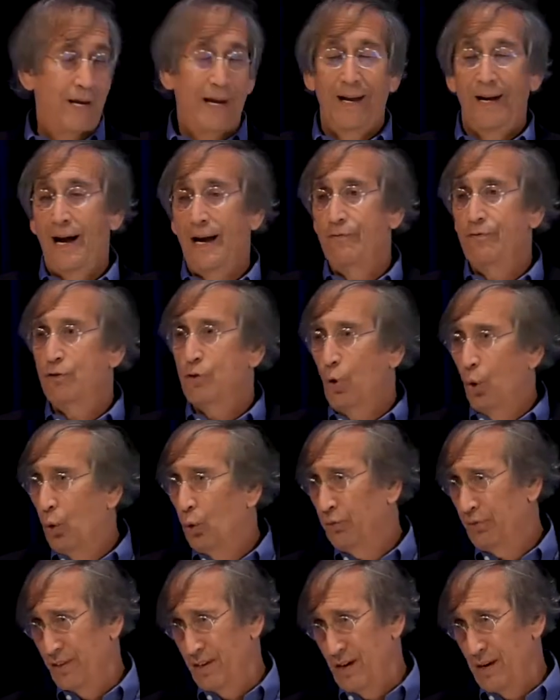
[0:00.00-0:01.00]
And I've
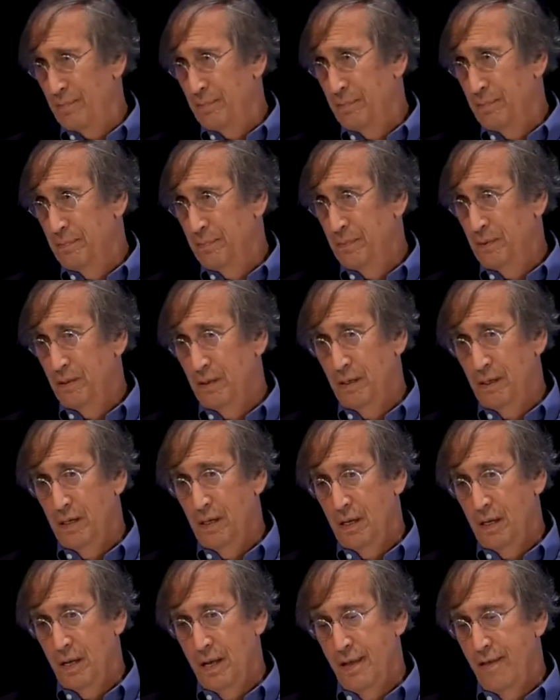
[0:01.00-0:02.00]
told them
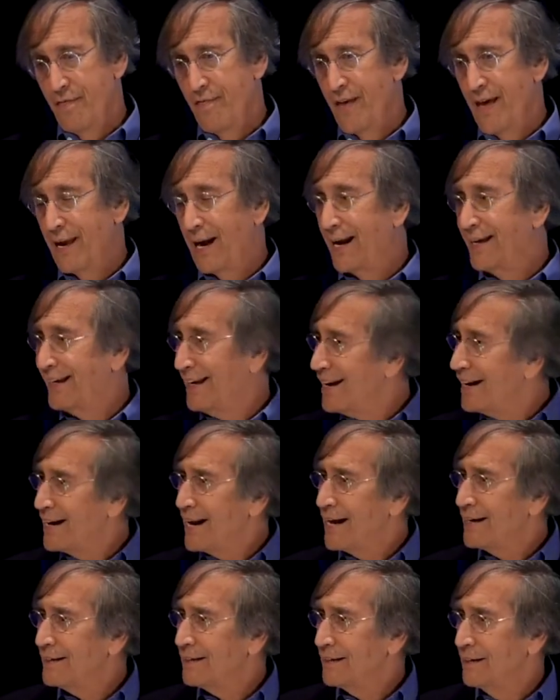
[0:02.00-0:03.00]
that I
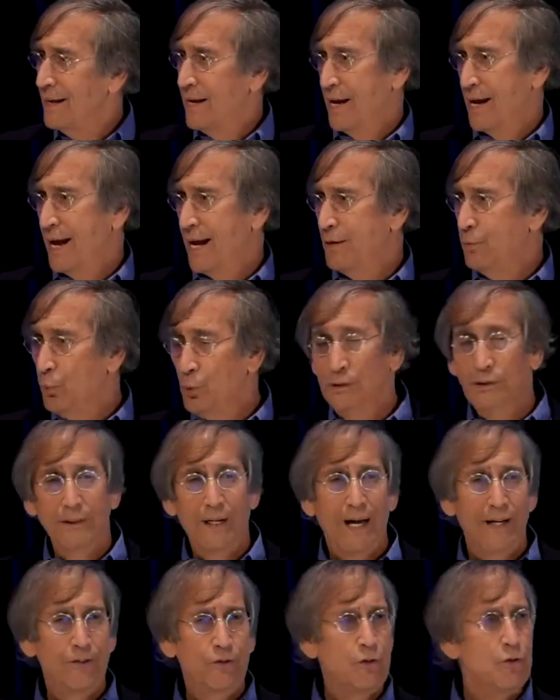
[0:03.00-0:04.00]
cannot and will
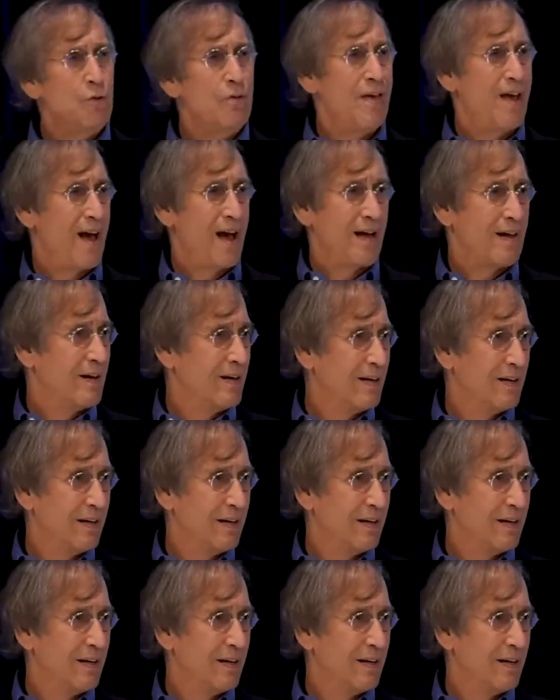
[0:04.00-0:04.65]
not do that.